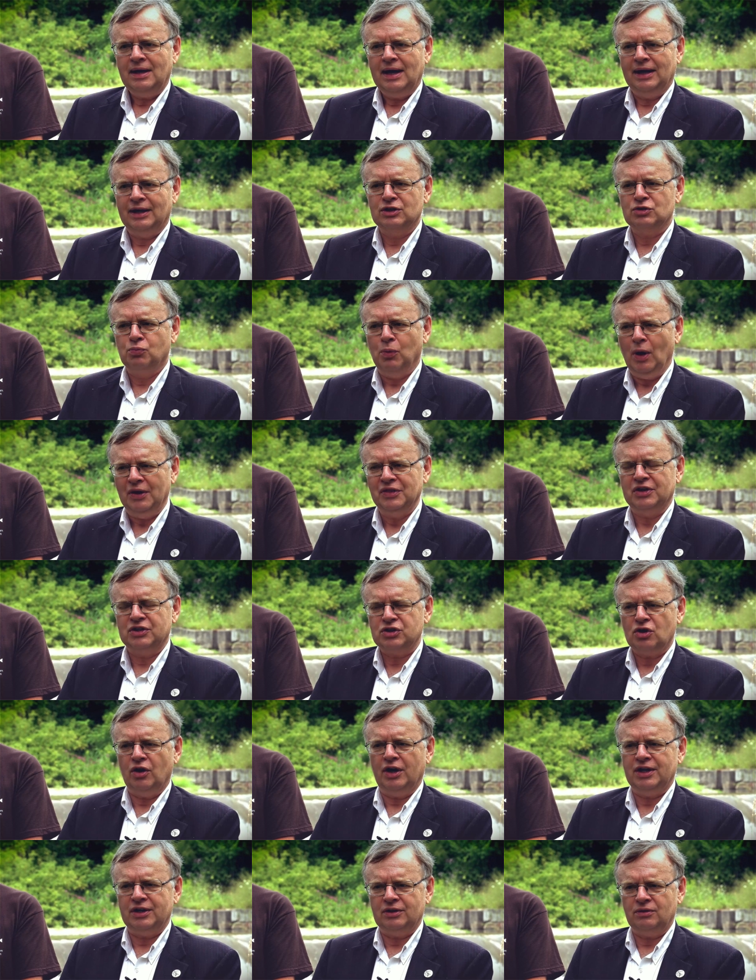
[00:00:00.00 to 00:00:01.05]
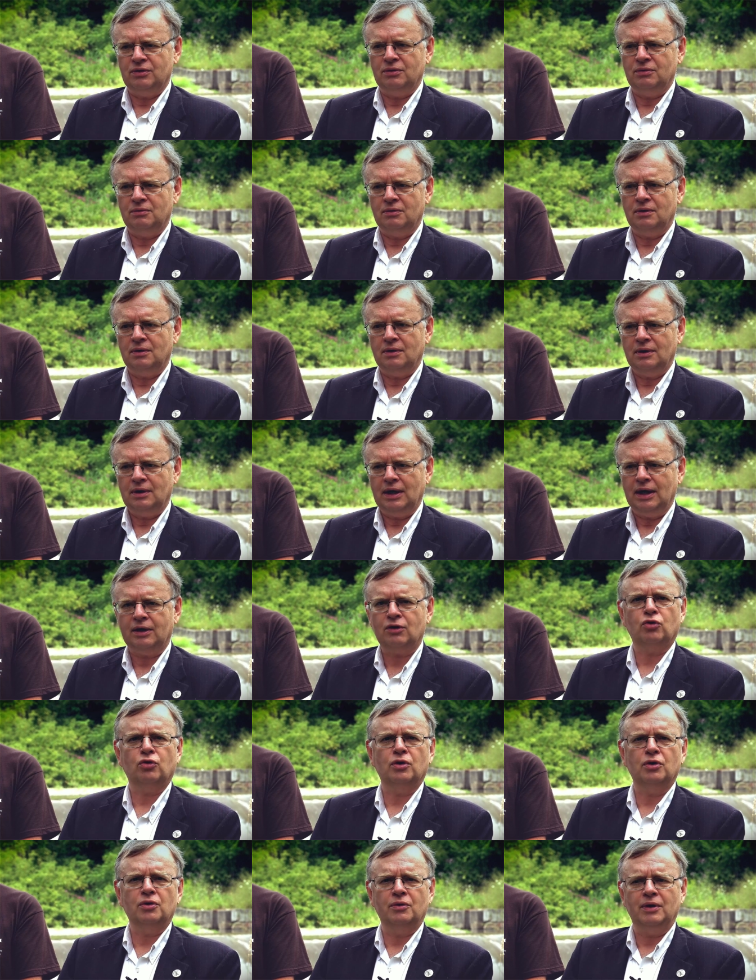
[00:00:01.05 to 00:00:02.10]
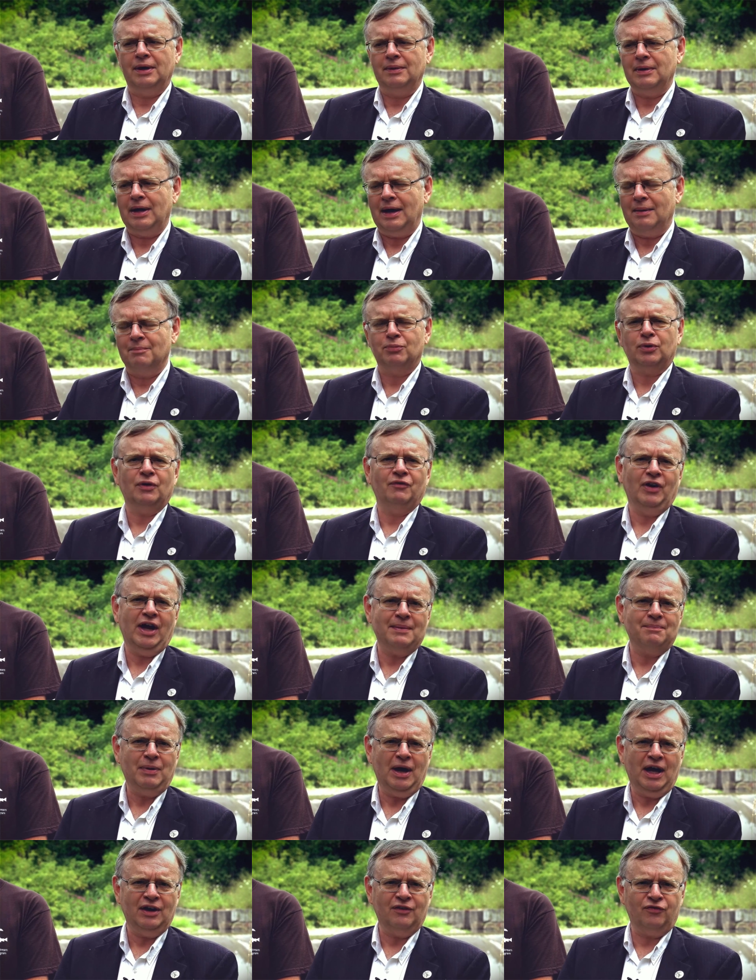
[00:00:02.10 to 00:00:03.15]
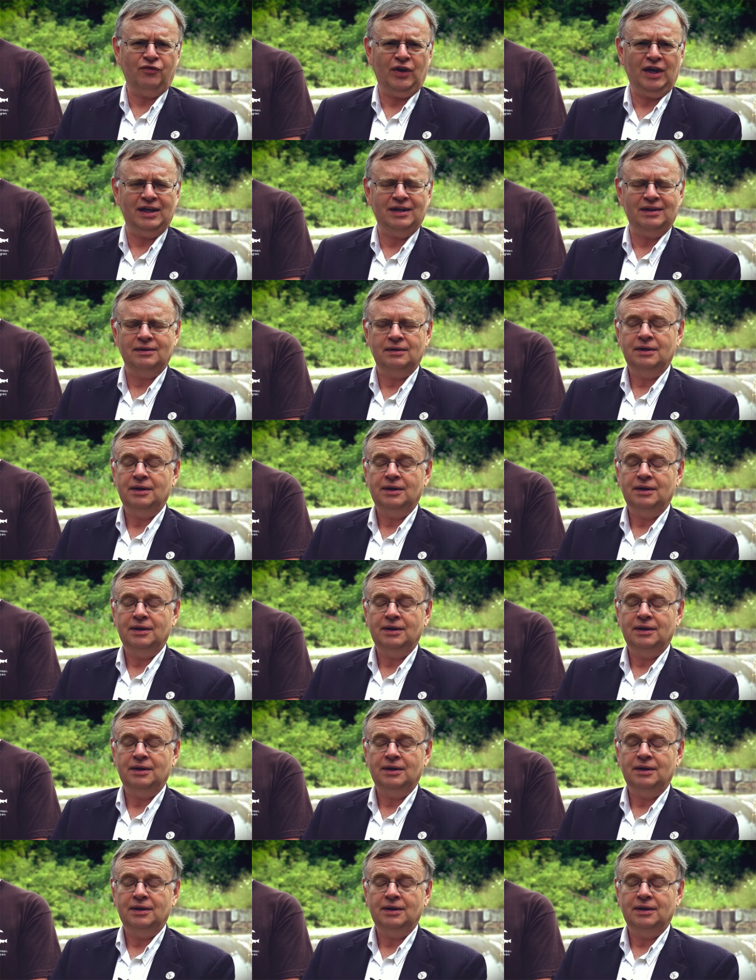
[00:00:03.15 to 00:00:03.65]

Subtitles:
and it's one that's going to accrue and provide benefit,